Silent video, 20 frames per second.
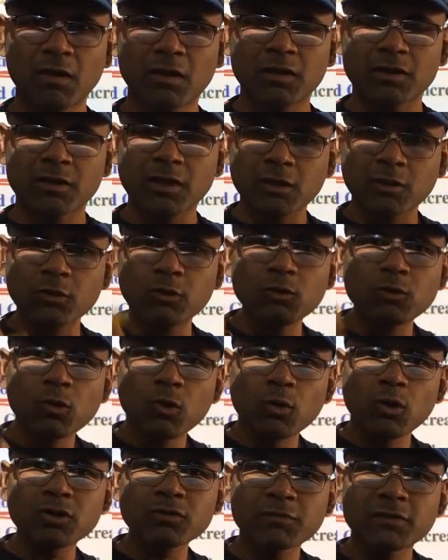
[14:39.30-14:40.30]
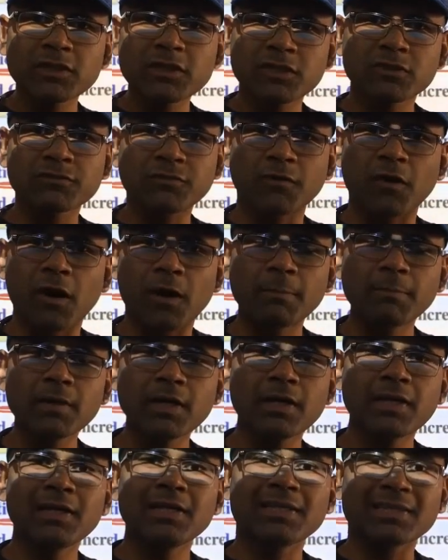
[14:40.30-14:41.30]
The glucose which is
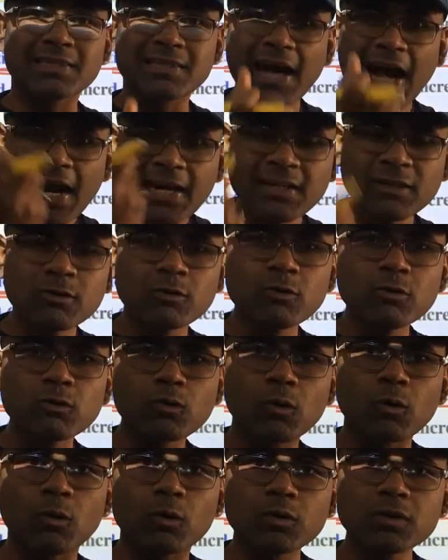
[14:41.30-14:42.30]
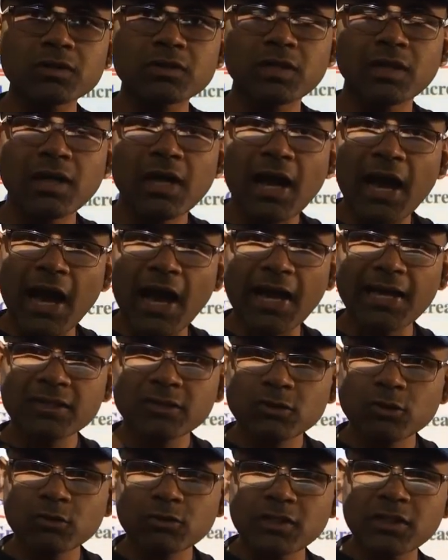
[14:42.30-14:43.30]
formed, that glucose has
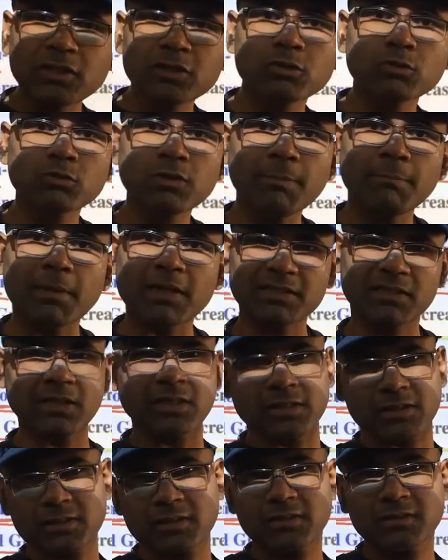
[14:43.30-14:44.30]
to reach to the muscles,